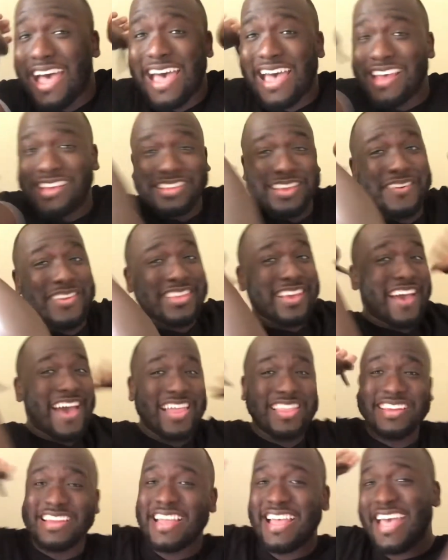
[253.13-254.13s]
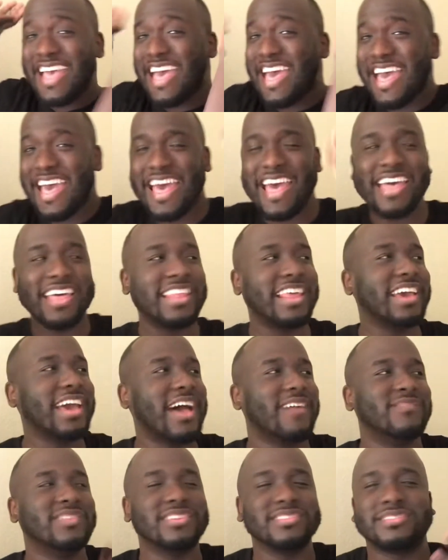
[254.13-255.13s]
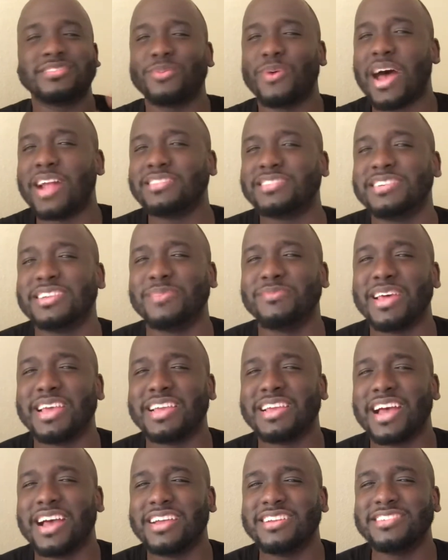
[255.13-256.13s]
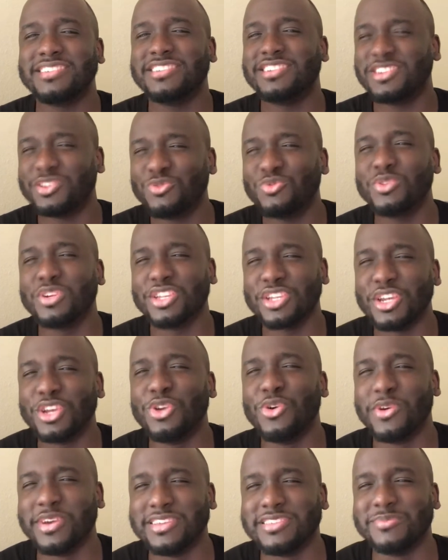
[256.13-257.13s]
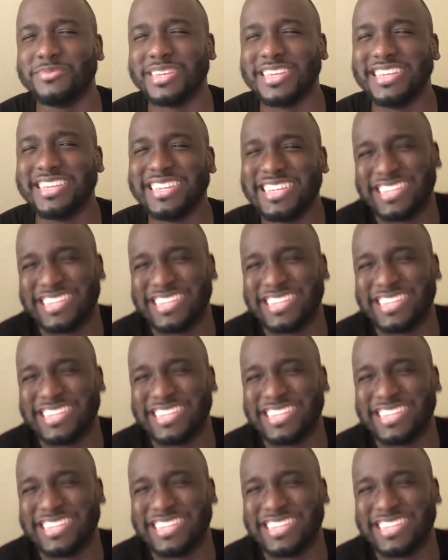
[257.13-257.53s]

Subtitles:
Someone's got it. Like, I'm just watching them like, she really annoys me.